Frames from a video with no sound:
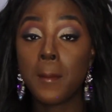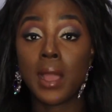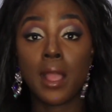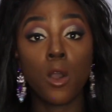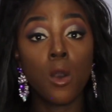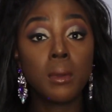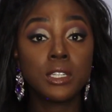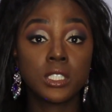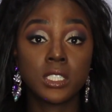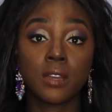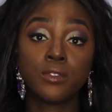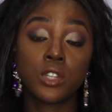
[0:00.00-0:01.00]
buy a whole bunch
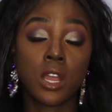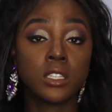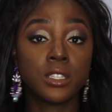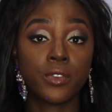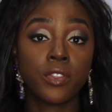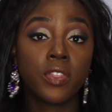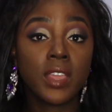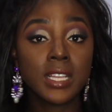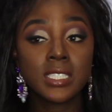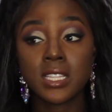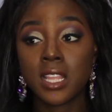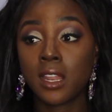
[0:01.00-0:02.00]
of stuff, try on different
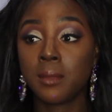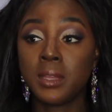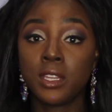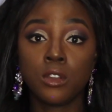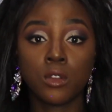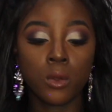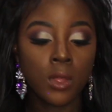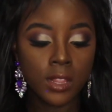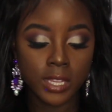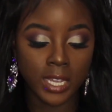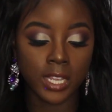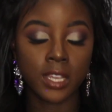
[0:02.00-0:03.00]
things, and then, I mean, you know,
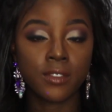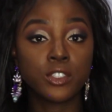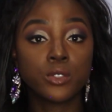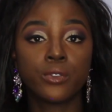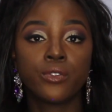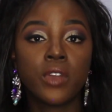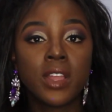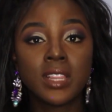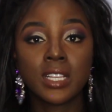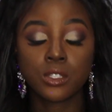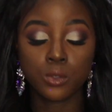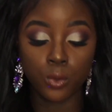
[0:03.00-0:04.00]
like, I can give it to a
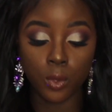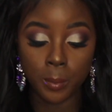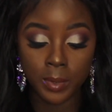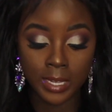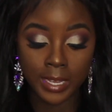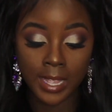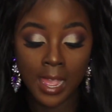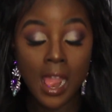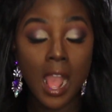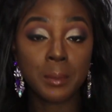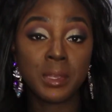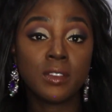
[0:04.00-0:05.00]
friend, that's cool, but like,
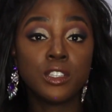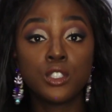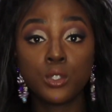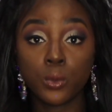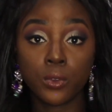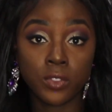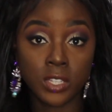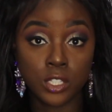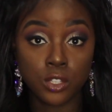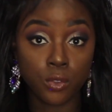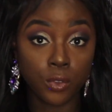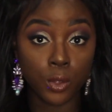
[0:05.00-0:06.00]
I'm giving 2 of
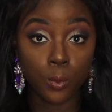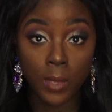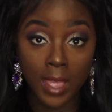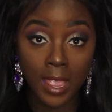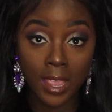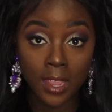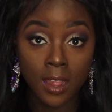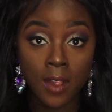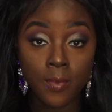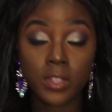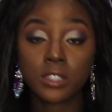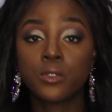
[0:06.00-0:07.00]
these 3 away.
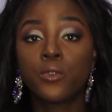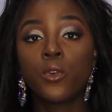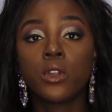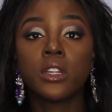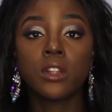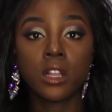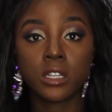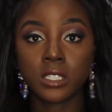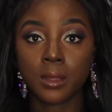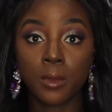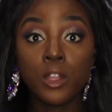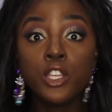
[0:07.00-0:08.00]
That's
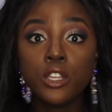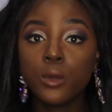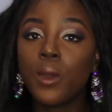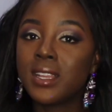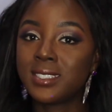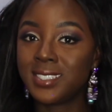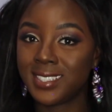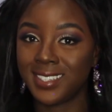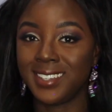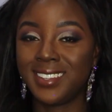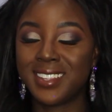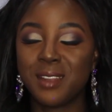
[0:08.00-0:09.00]
$40 at
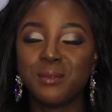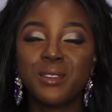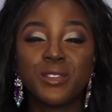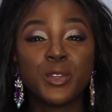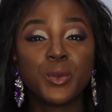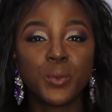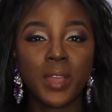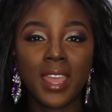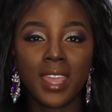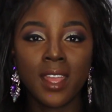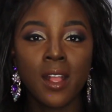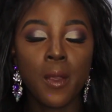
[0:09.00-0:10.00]
USD that I'm giving
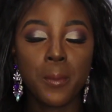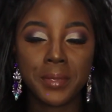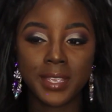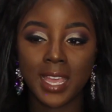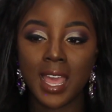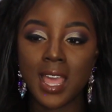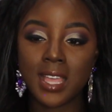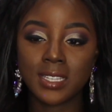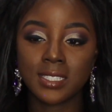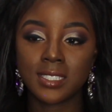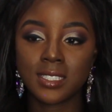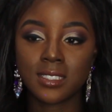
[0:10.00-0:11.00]
away
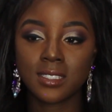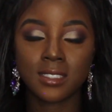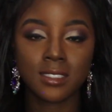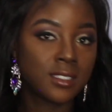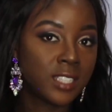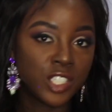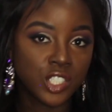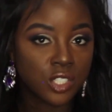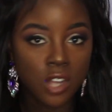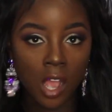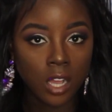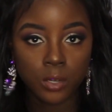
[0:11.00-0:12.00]
because they're
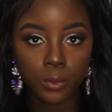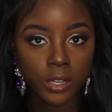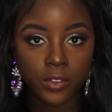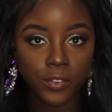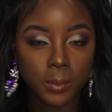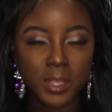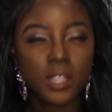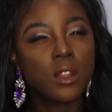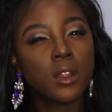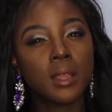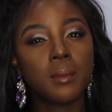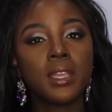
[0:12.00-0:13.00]
just not gonna work for me. You
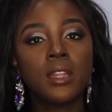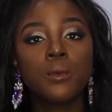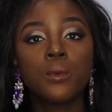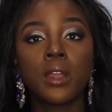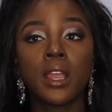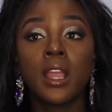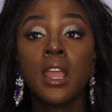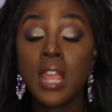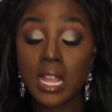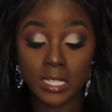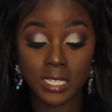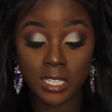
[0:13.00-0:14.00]
know what I mean? Where,
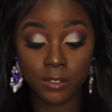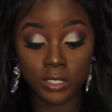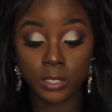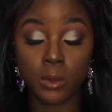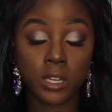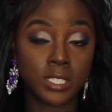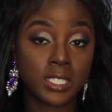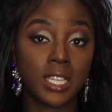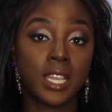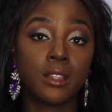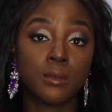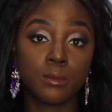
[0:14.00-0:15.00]
unless I really want to
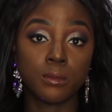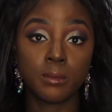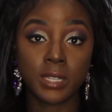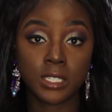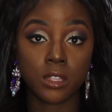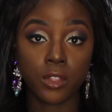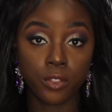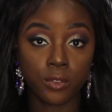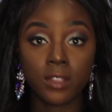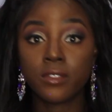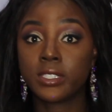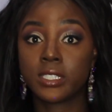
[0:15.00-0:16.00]
sit and mix all
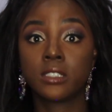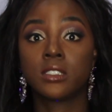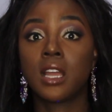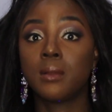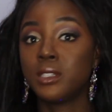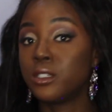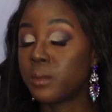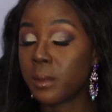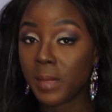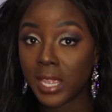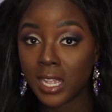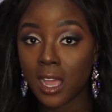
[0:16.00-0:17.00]
3 every single time I do my
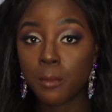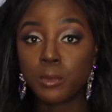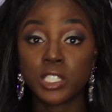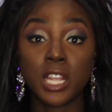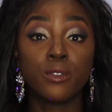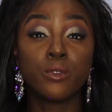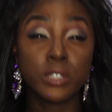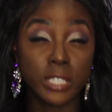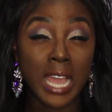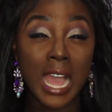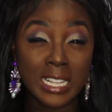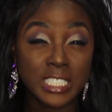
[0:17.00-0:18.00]
makeup, which I
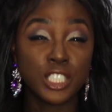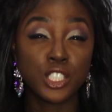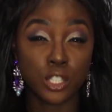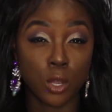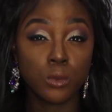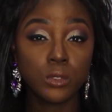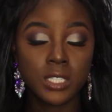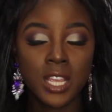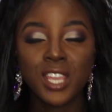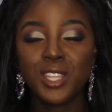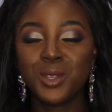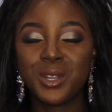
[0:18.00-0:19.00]
really highly don't.
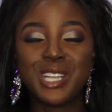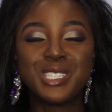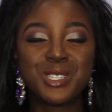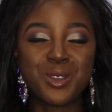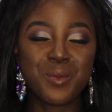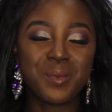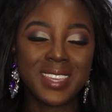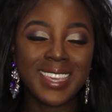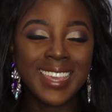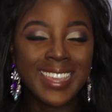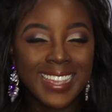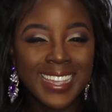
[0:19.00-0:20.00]
You guys know
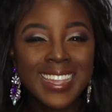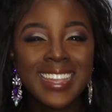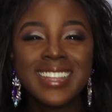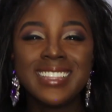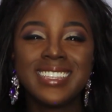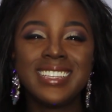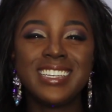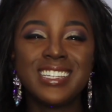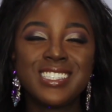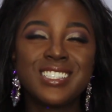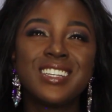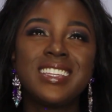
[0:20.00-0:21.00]
me. The
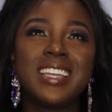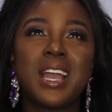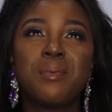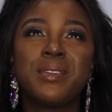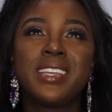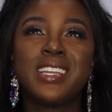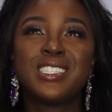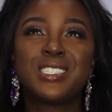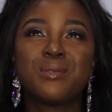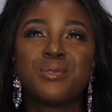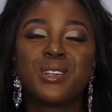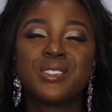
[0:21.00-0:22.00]
easier the
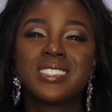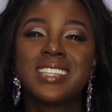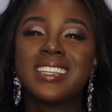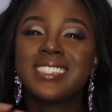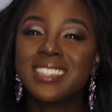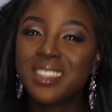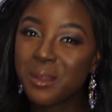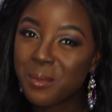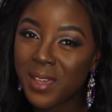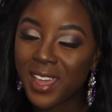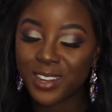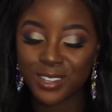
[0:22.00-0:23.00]
application process, the
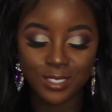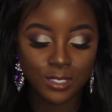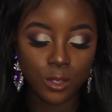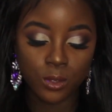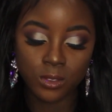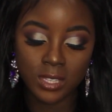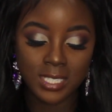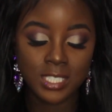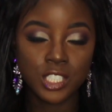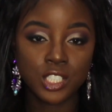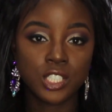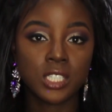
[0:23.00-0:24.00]
better. So
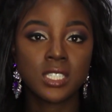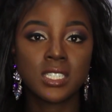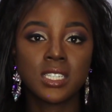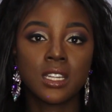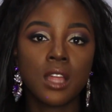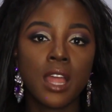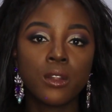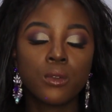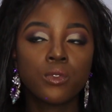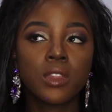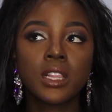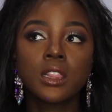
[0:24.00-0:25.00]
this is just, I
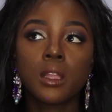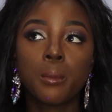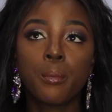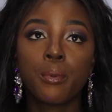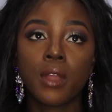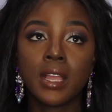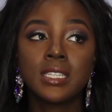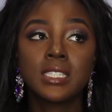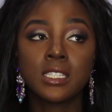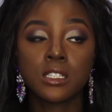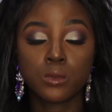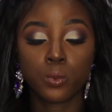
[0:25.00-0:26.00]
don't think the
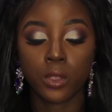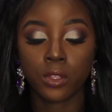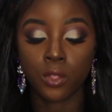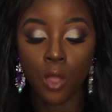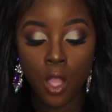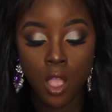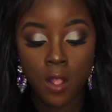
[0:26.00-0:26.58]
price is worth